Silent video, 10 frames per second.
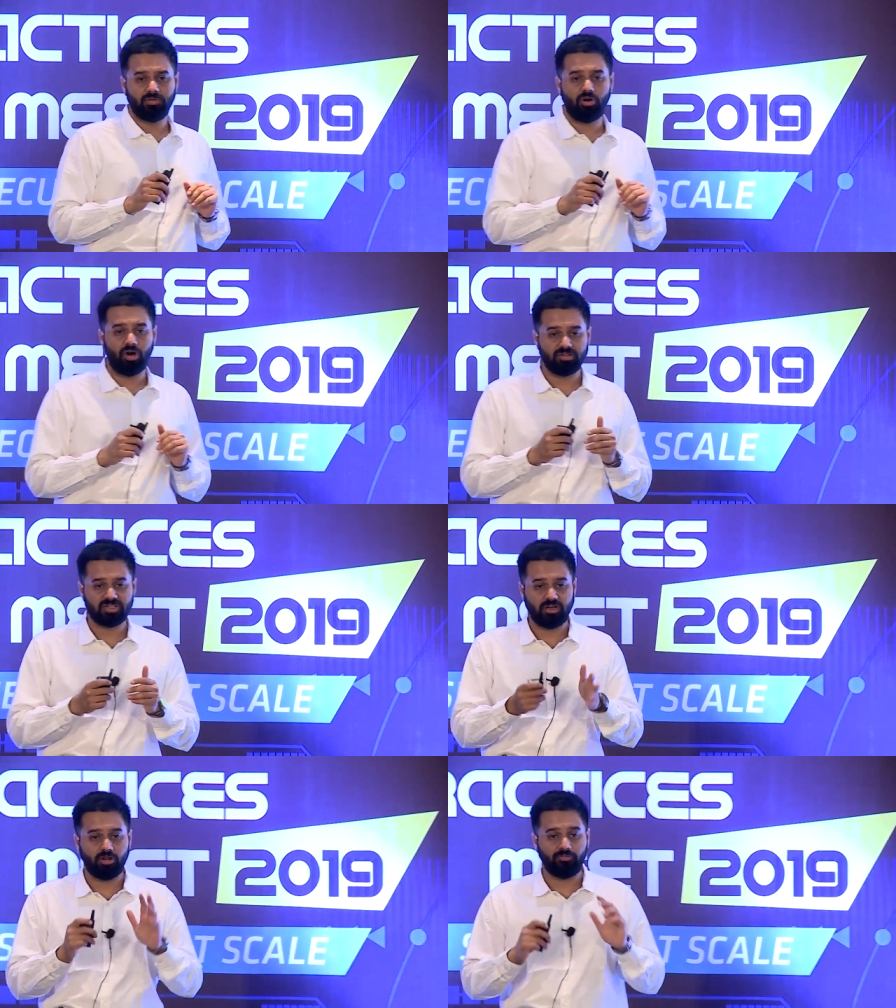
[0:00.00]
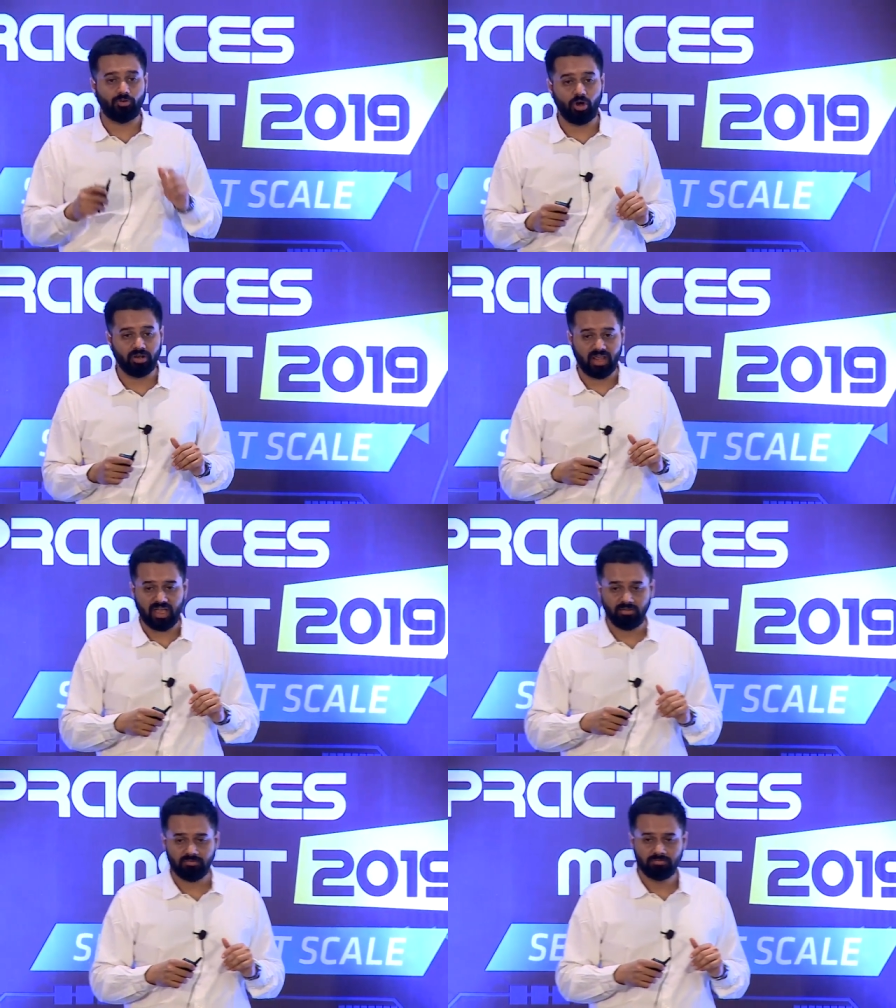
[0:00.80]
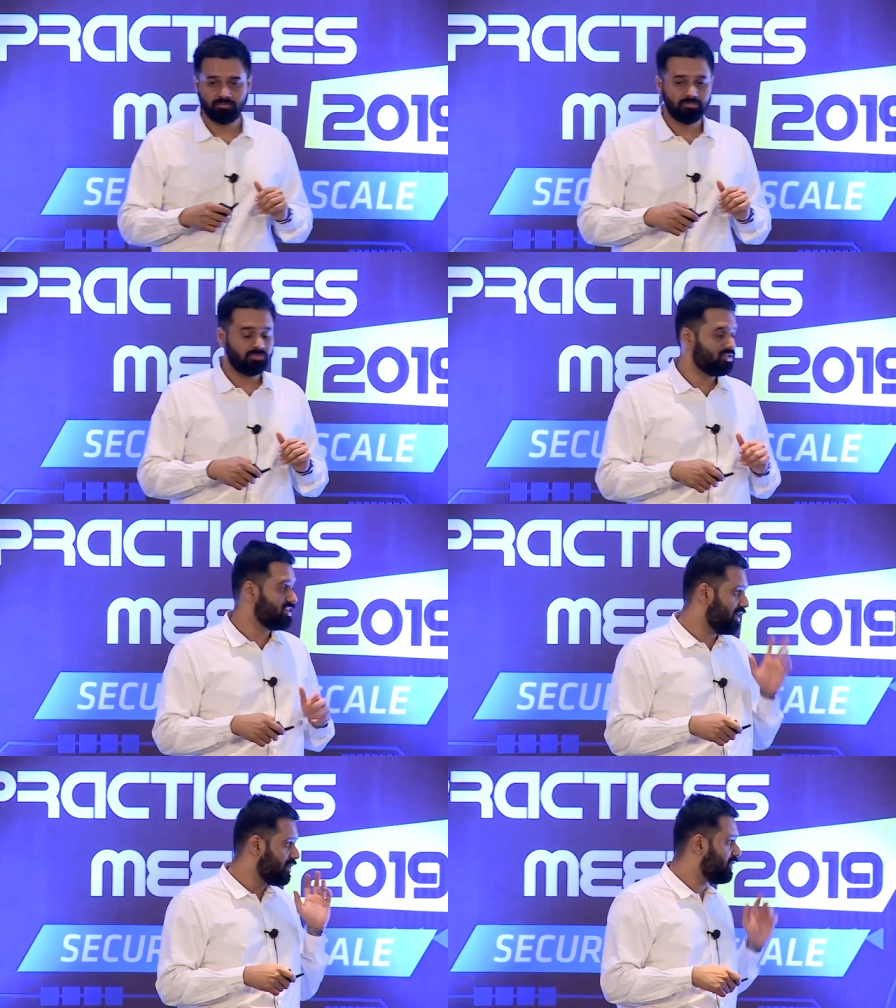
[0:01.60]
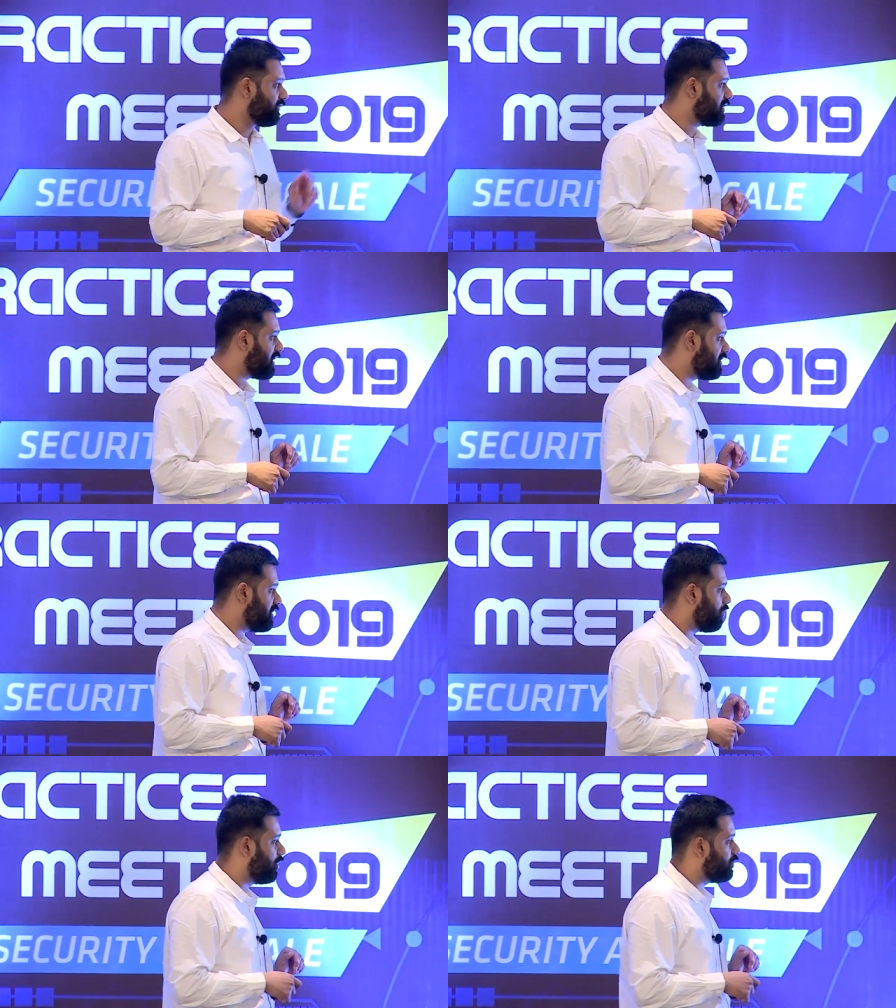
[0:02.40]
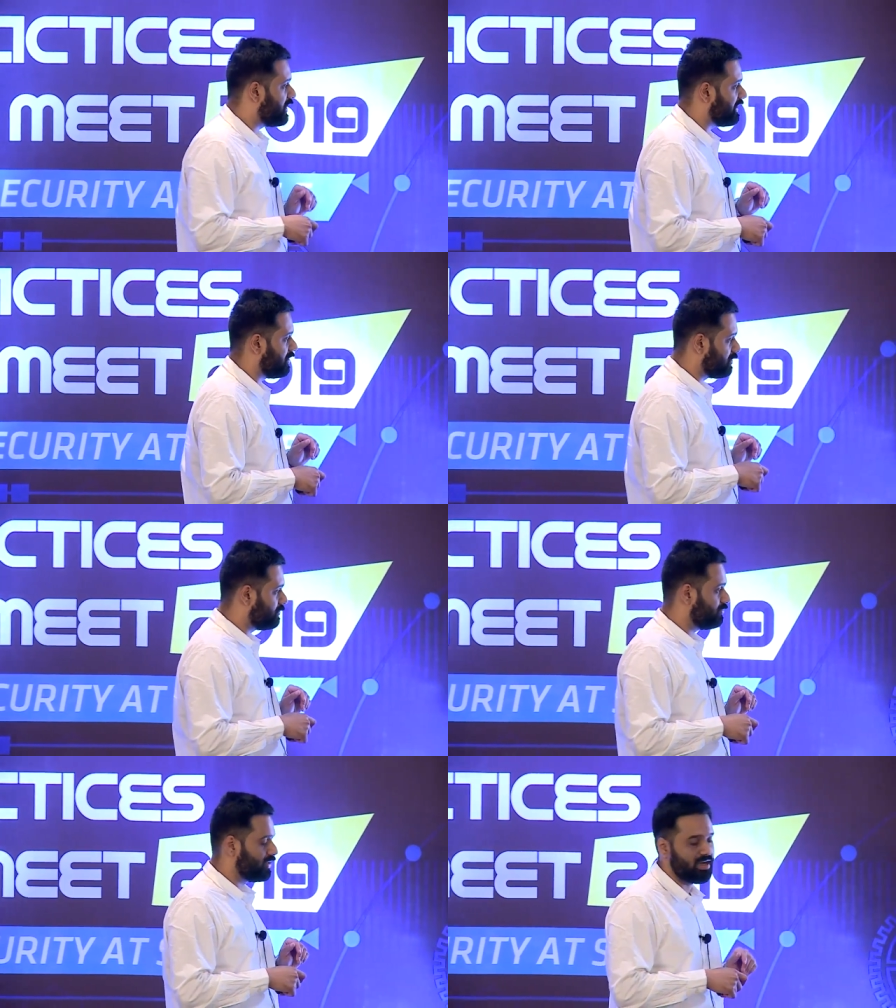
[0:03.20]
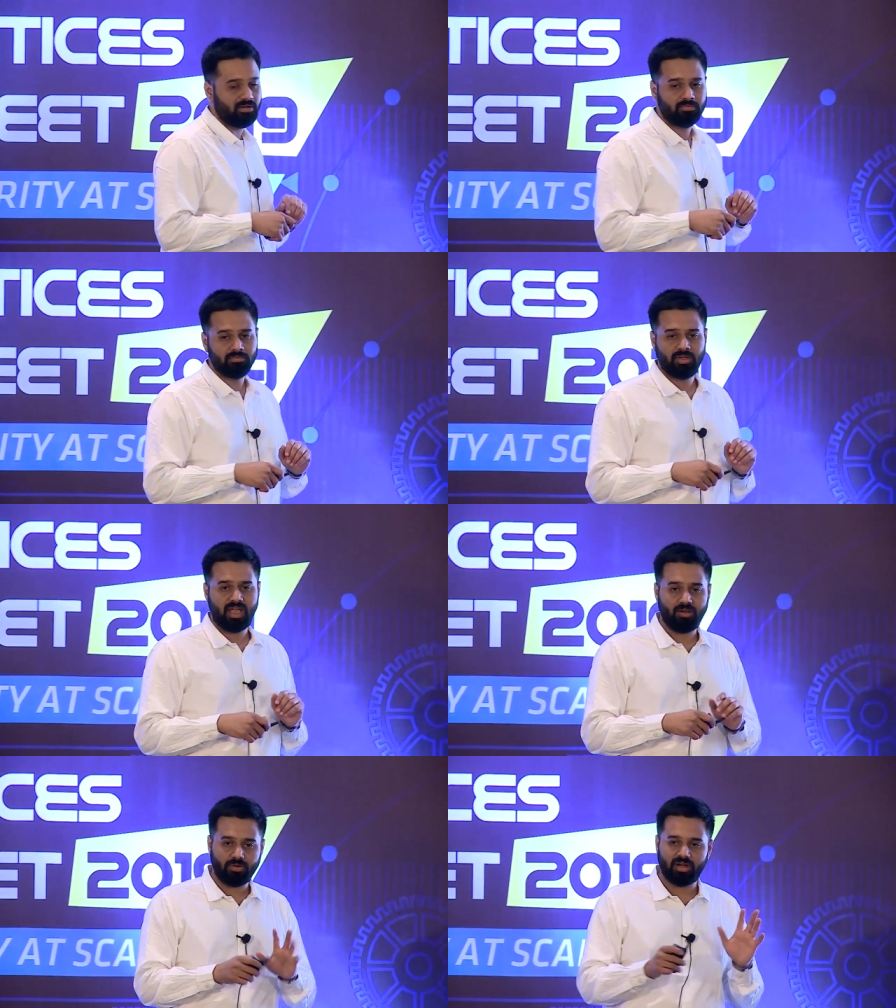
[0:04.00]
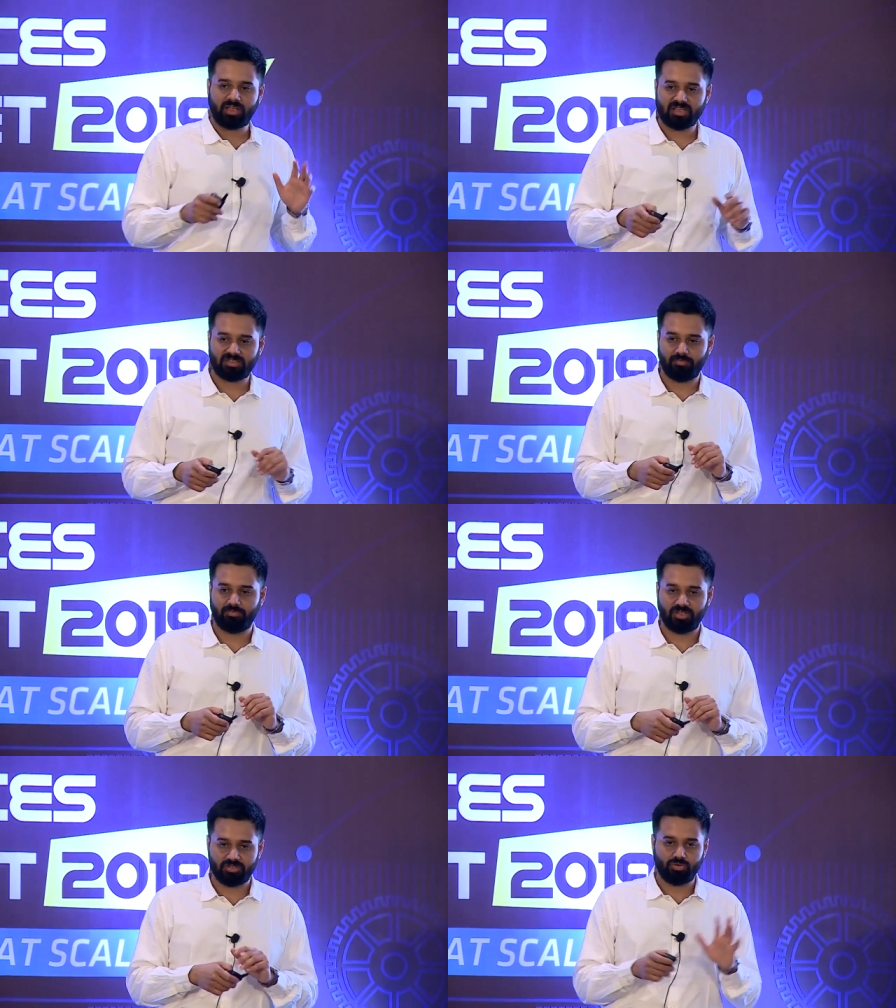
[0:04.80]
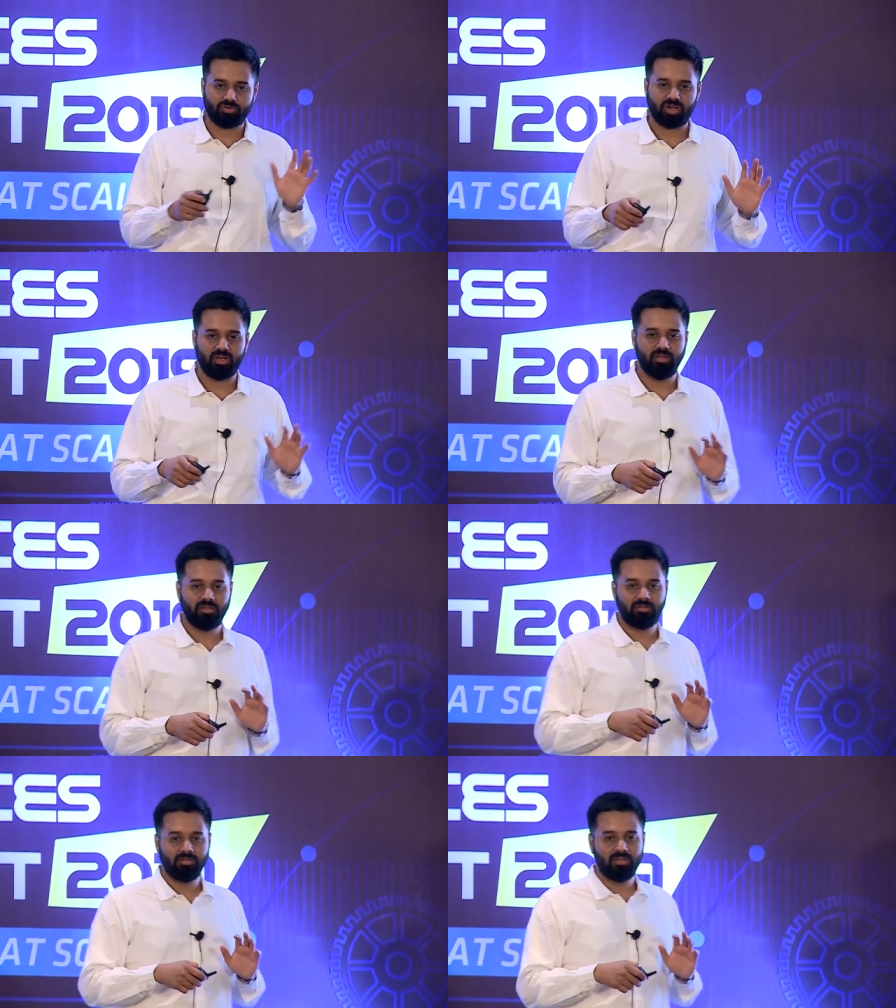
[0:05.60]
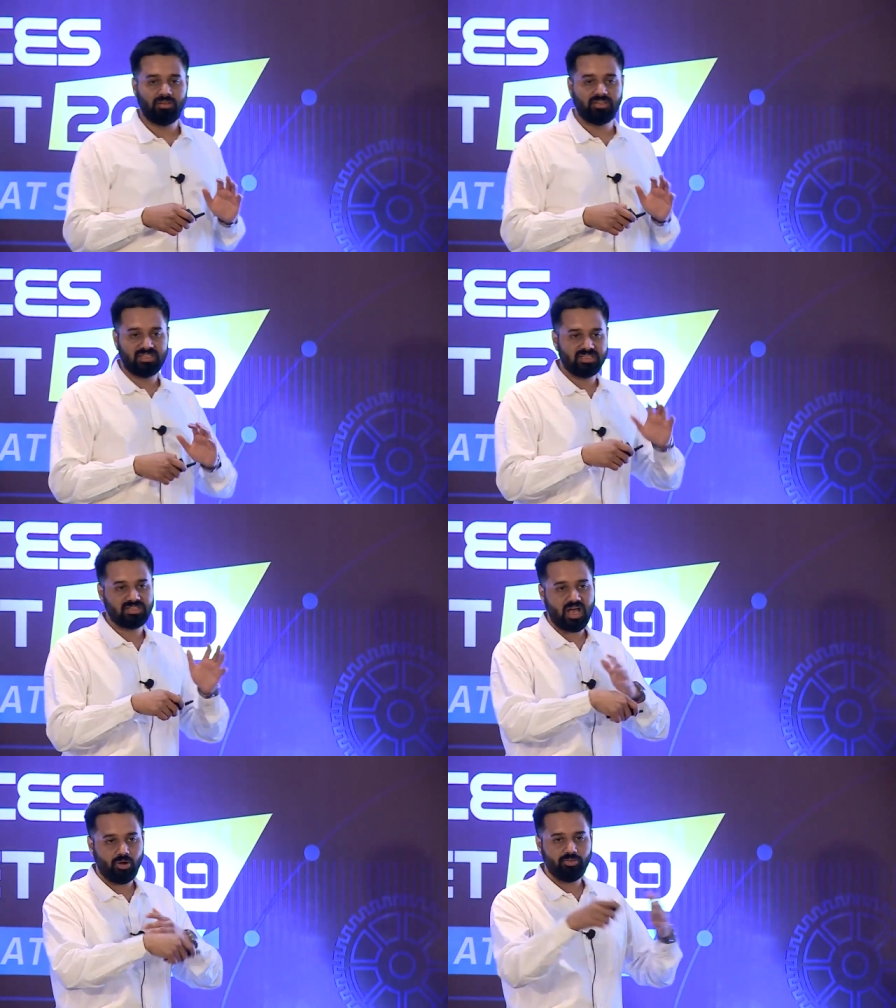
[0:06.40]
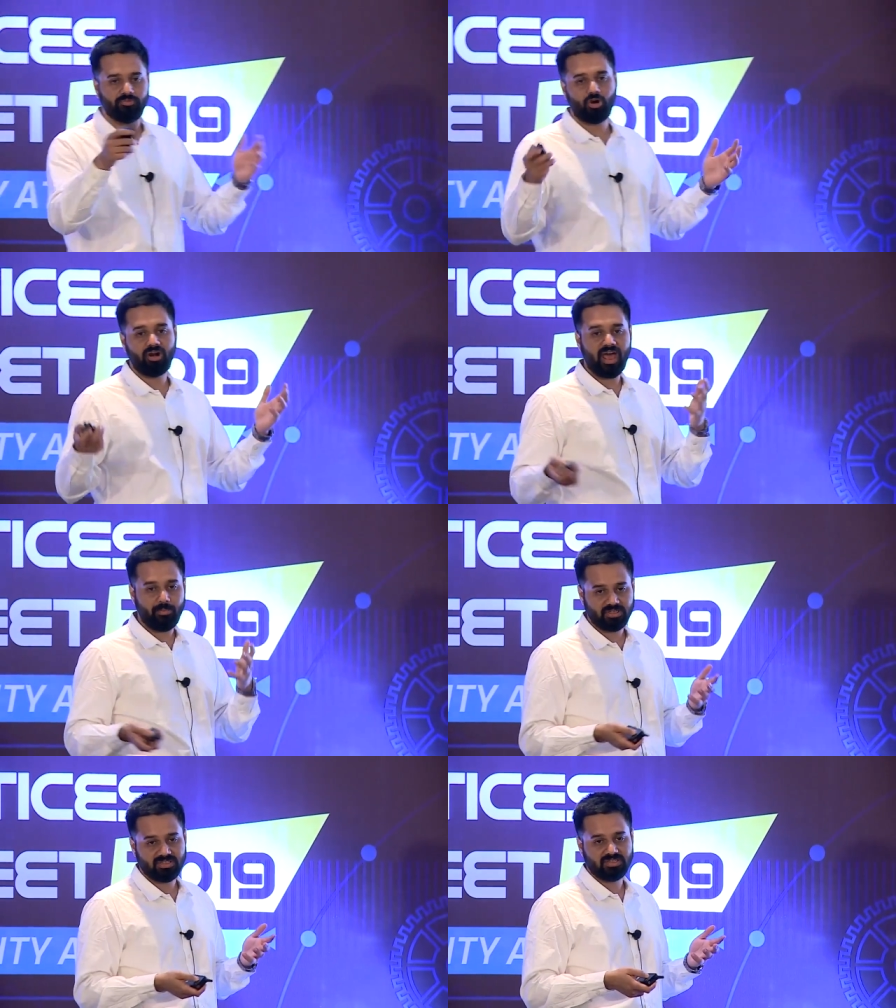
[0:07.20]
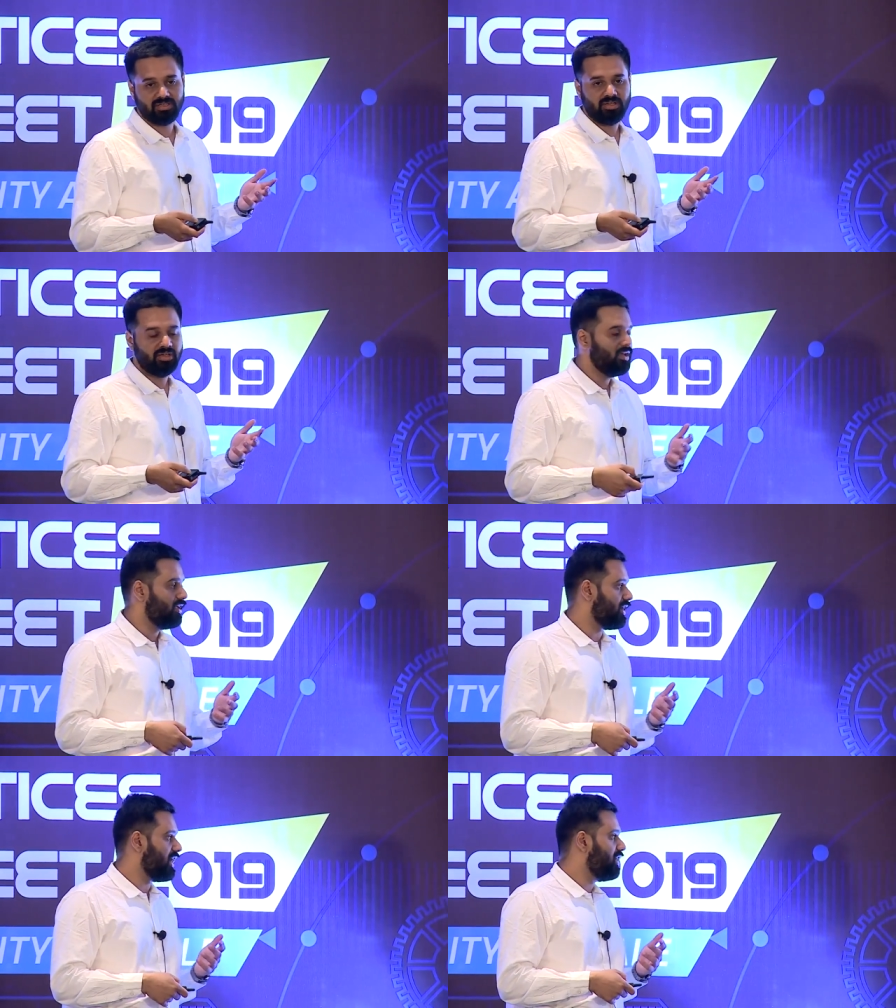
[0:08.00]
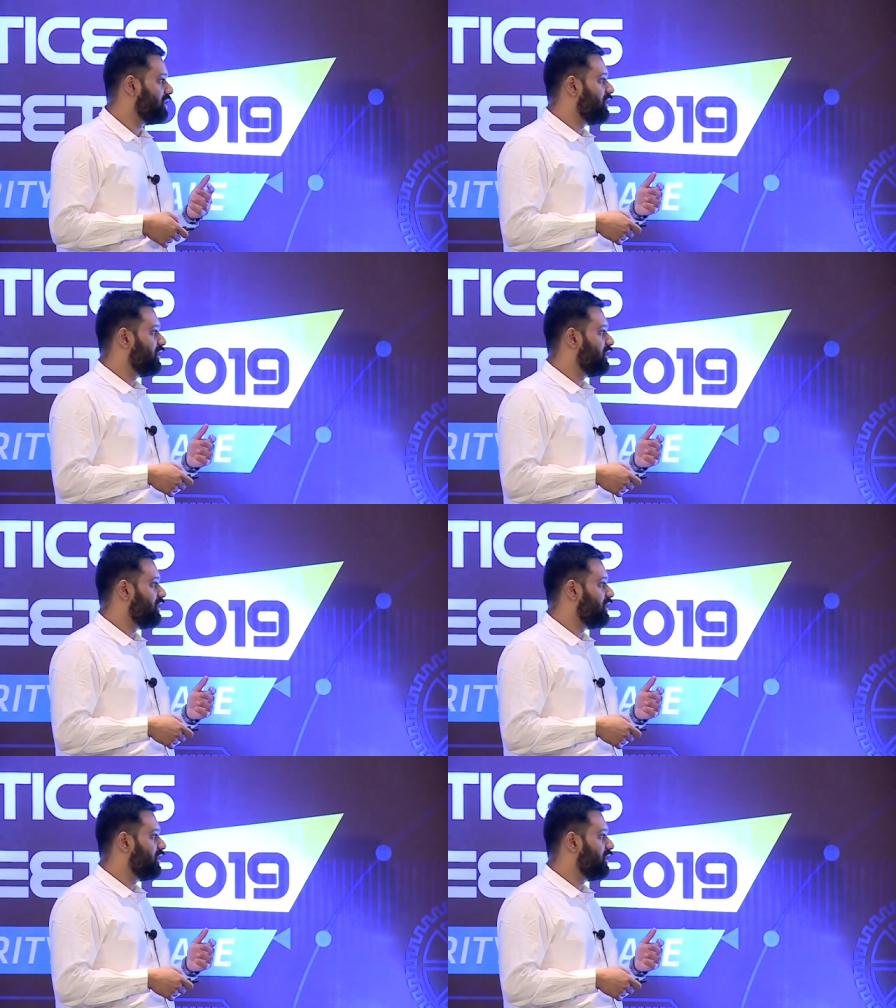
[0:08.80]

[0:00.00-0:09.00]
or sell it off online, sitting in a different country altogether, right? And you can't catch them. There is no trail. This is how the fraud happens, right?